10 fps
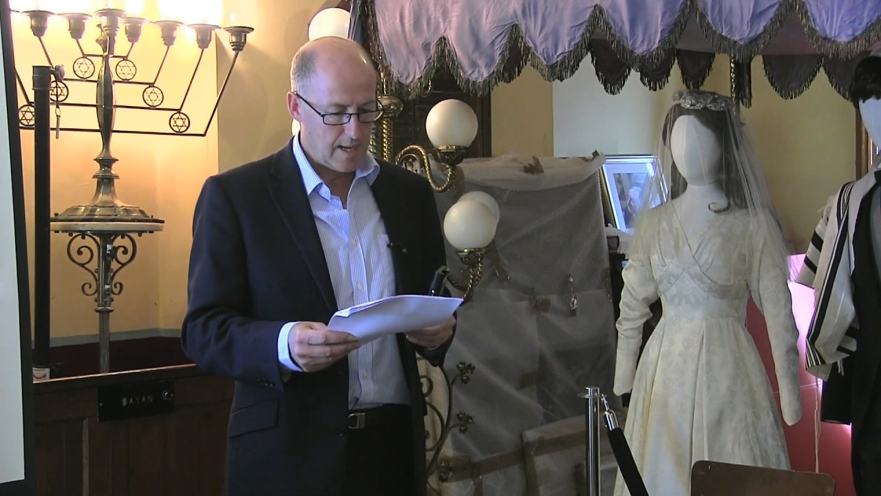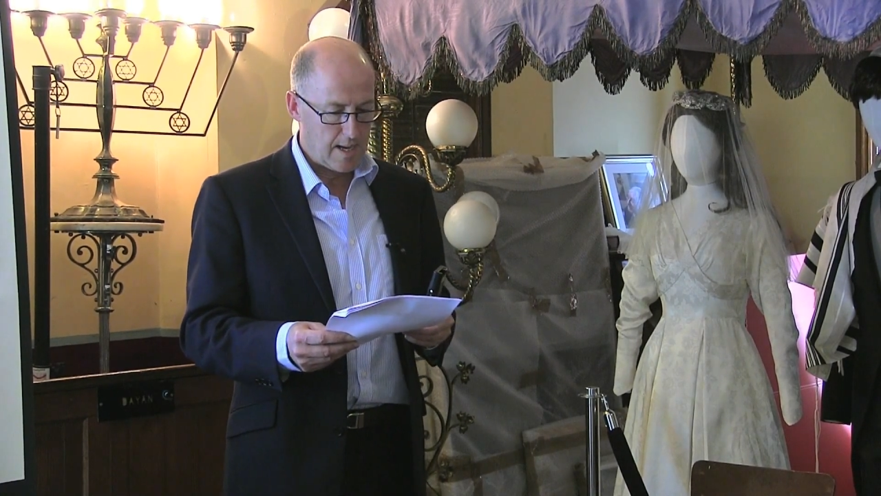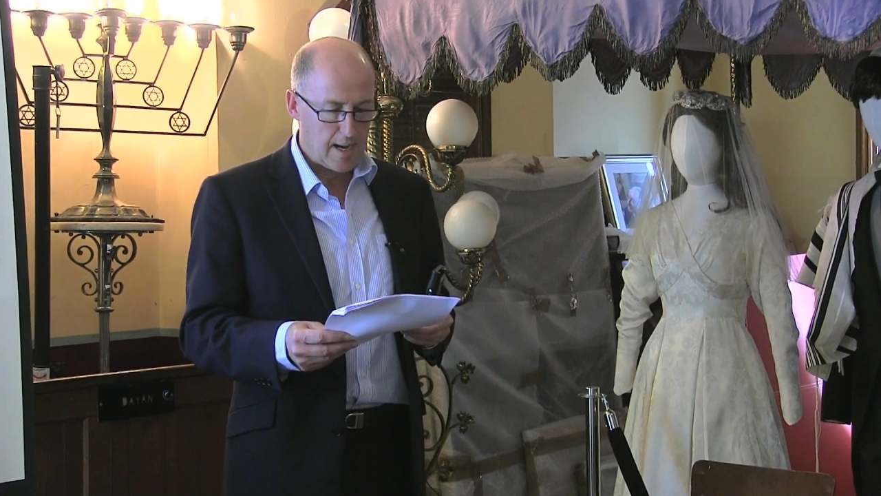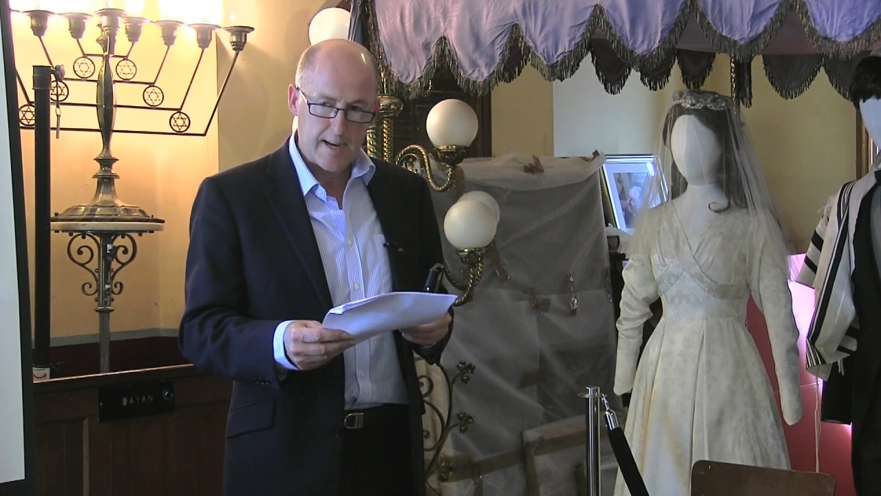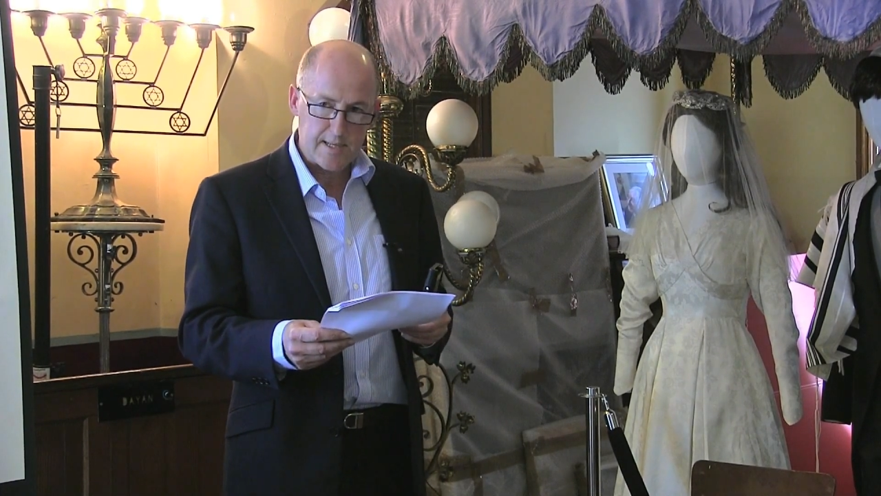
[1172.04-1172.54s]

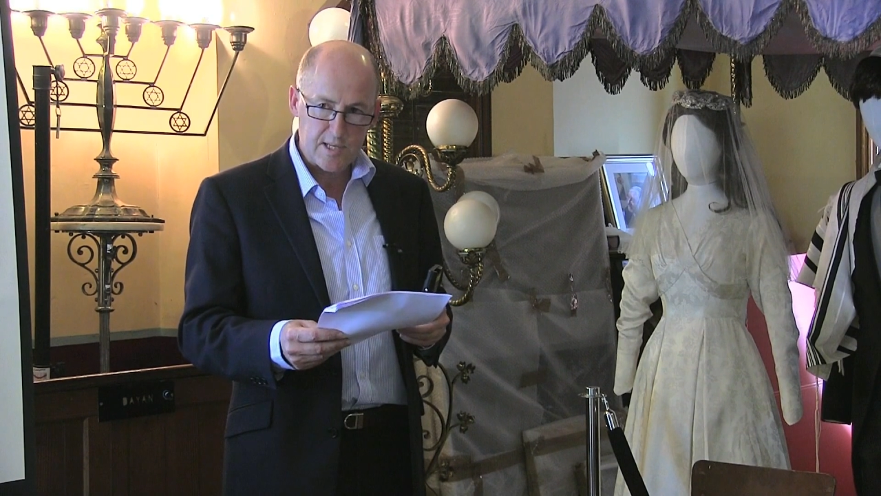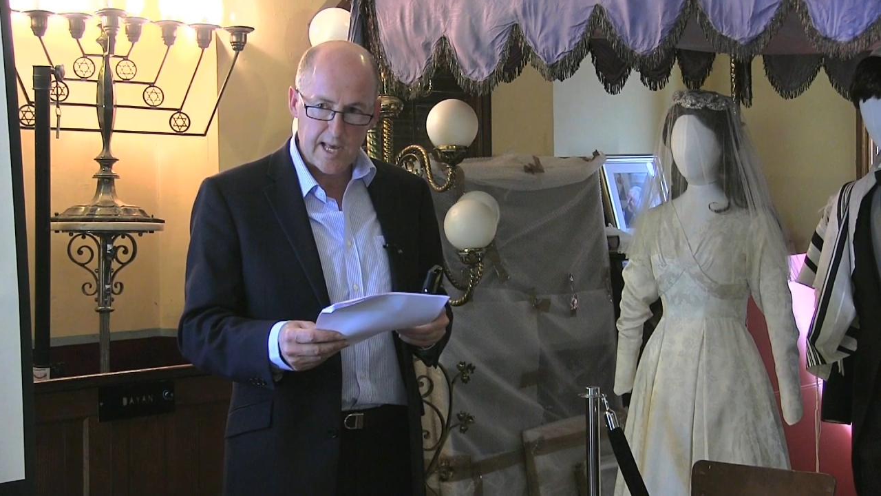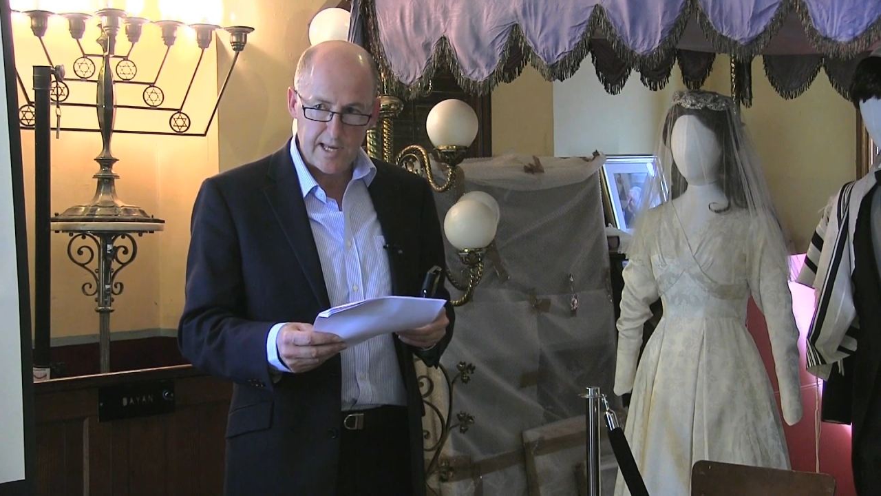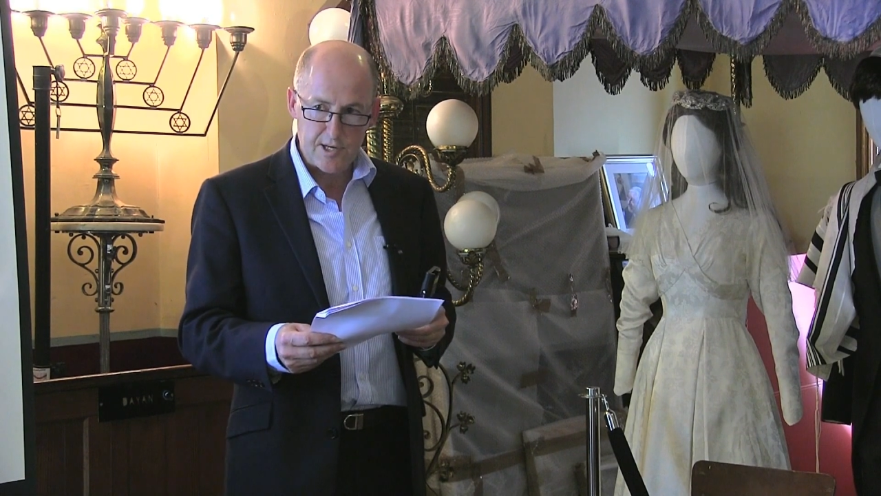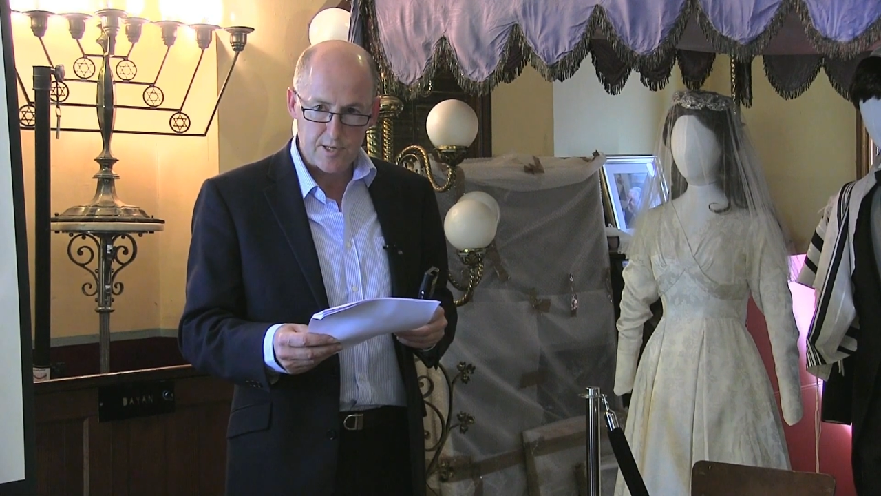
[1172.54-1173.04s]
I
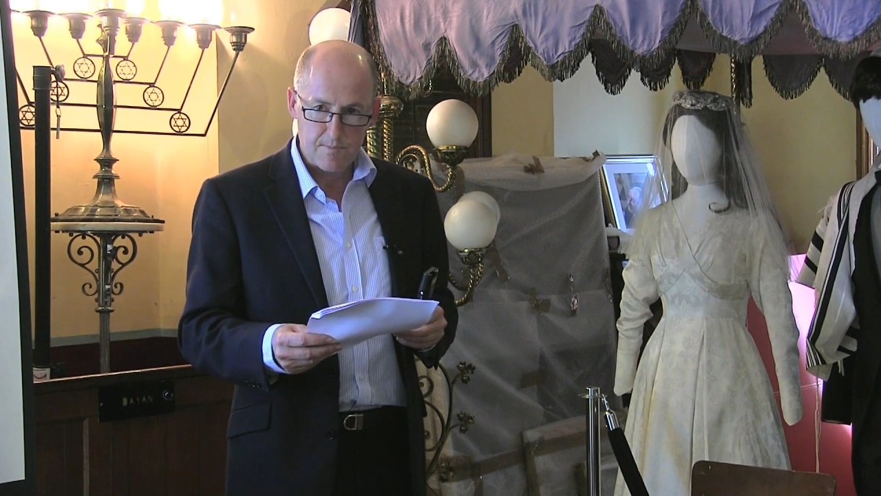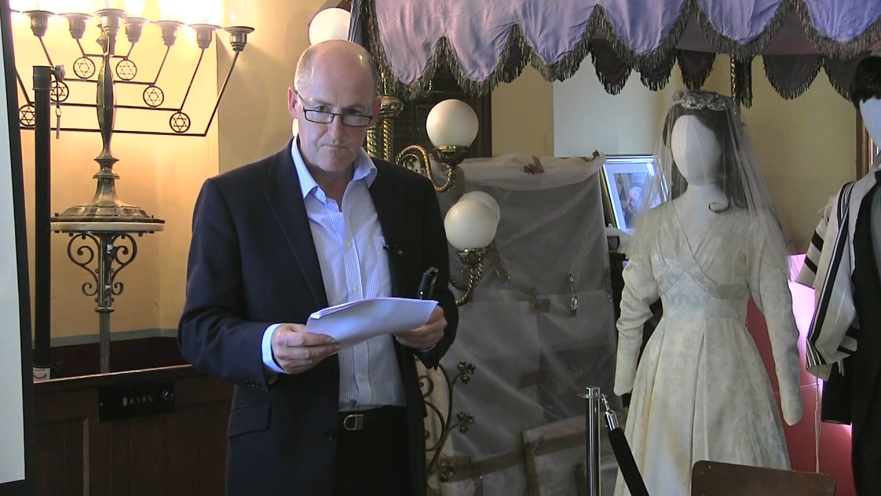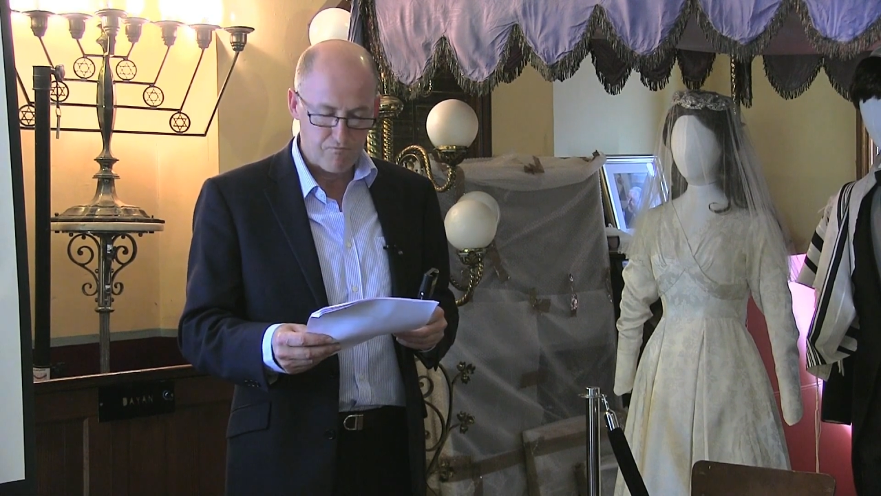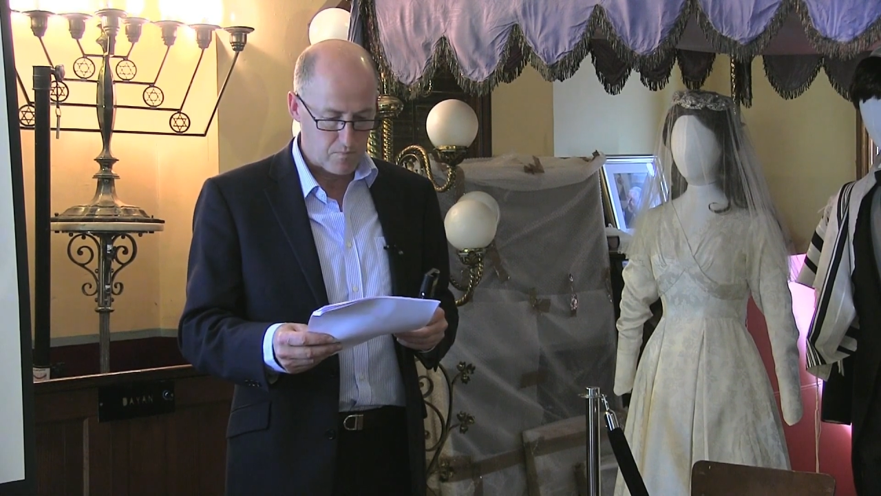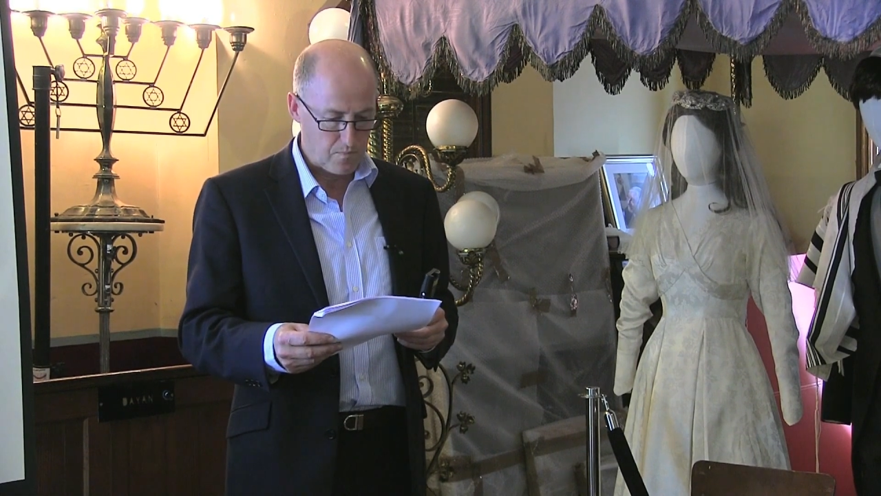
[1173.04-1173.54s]
said,
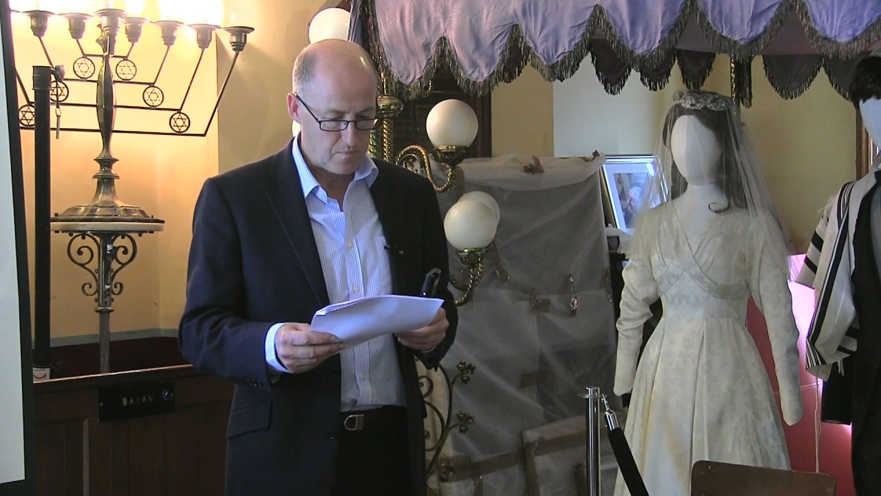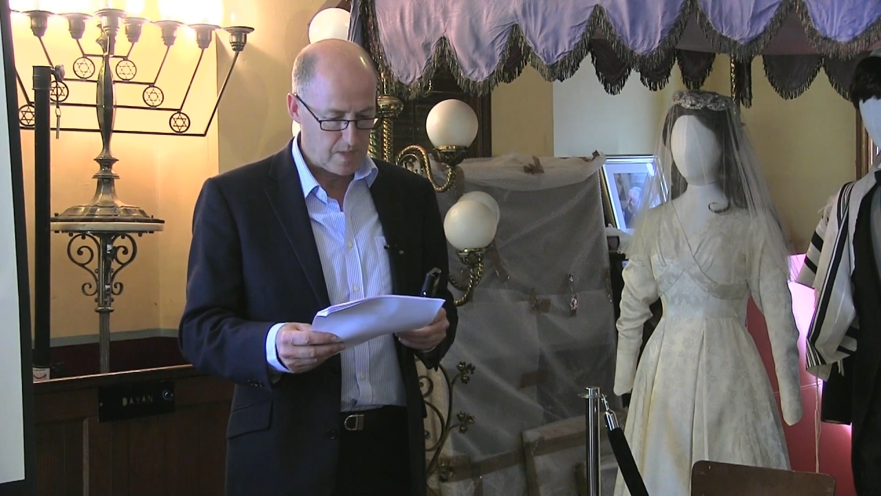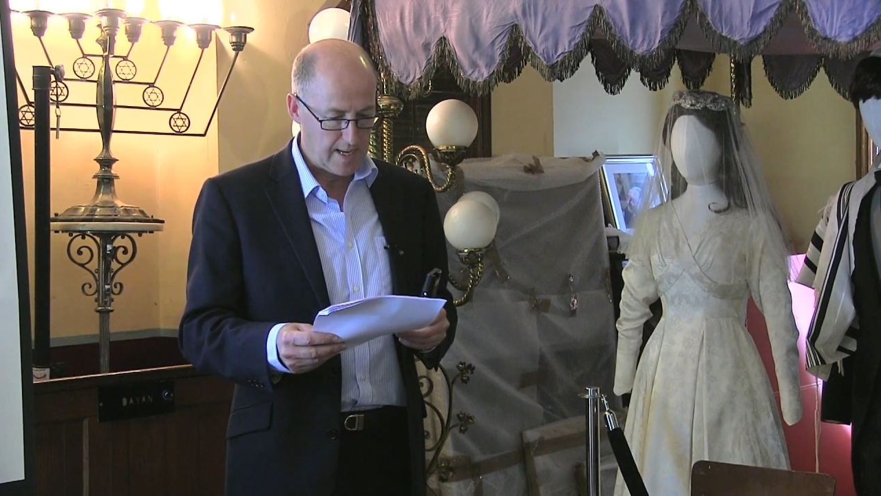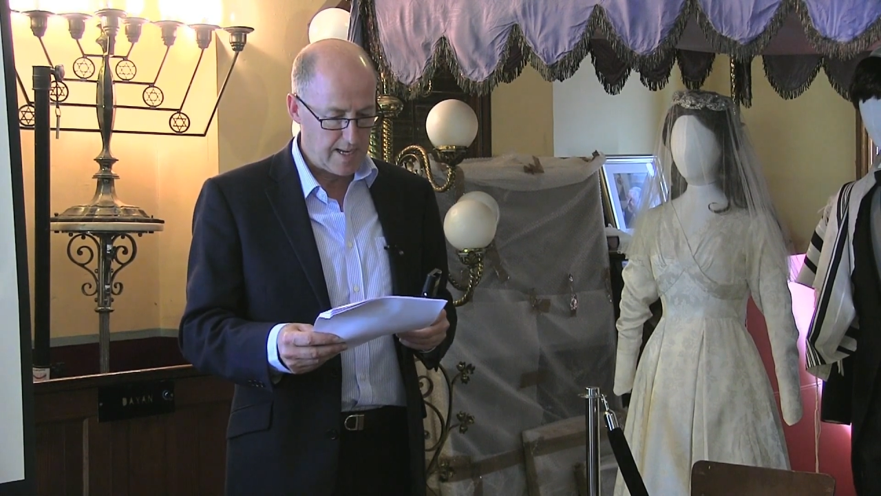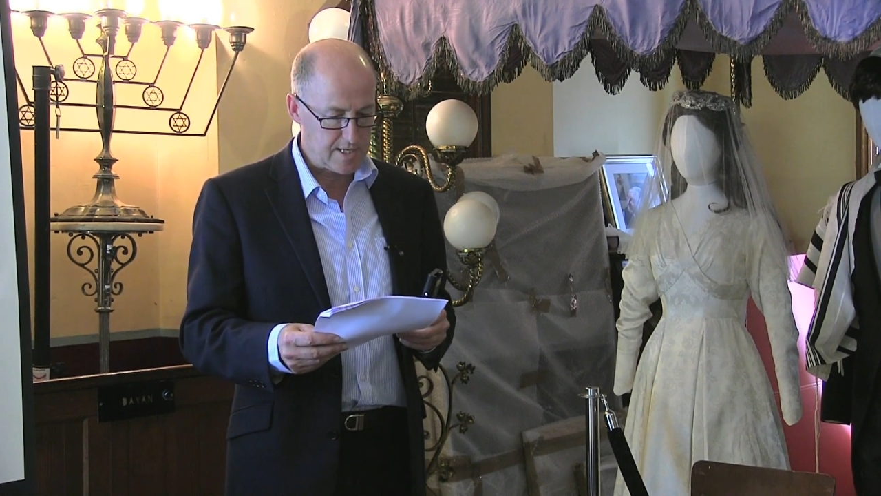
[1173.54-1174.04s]

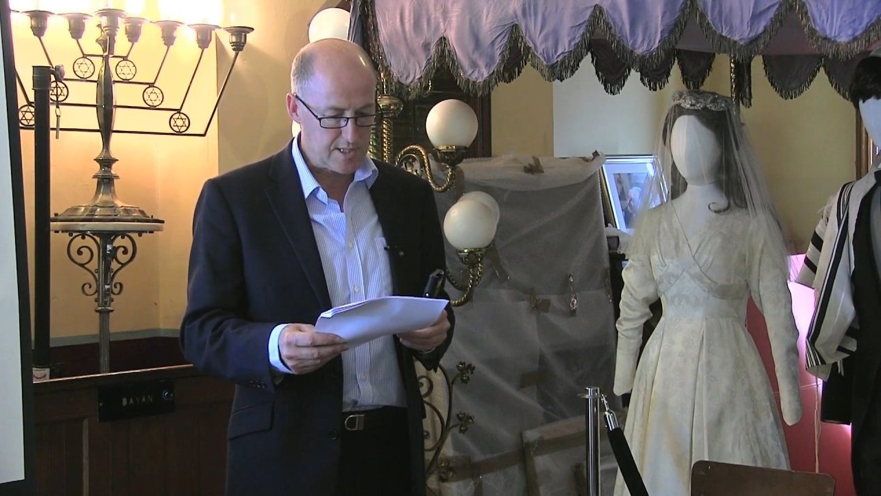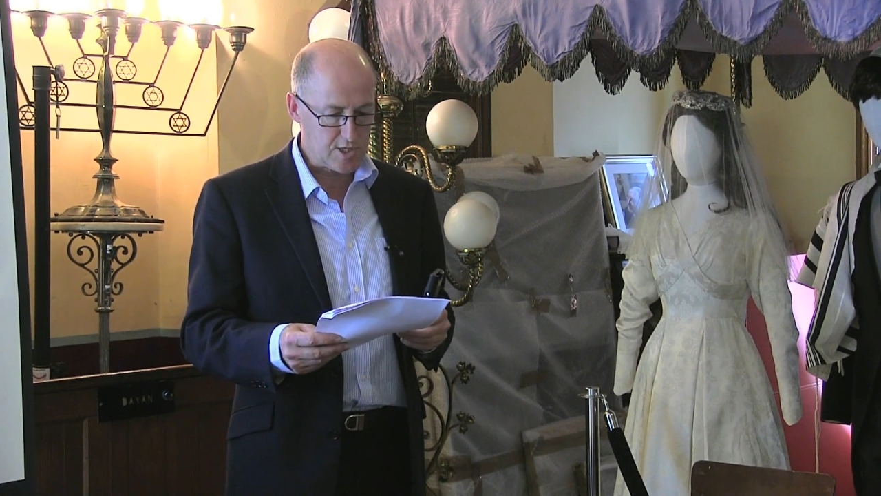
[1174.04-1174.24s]
it is